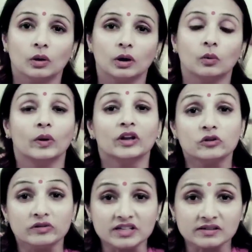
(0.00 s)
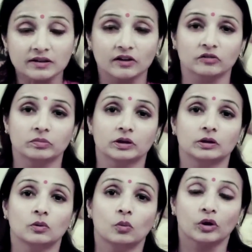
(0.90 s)
when to reach the
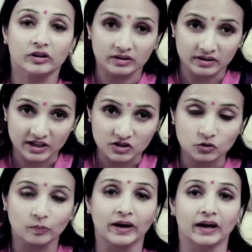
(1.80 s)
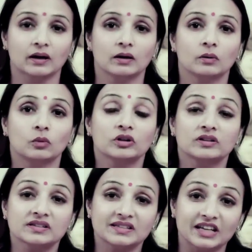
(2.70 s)
hospital, what are the things to pack, what
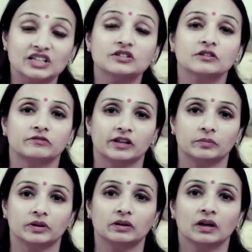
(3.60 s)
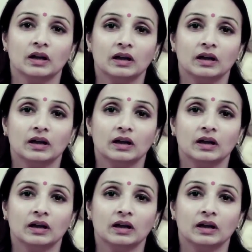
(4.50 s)
are the stages of labor.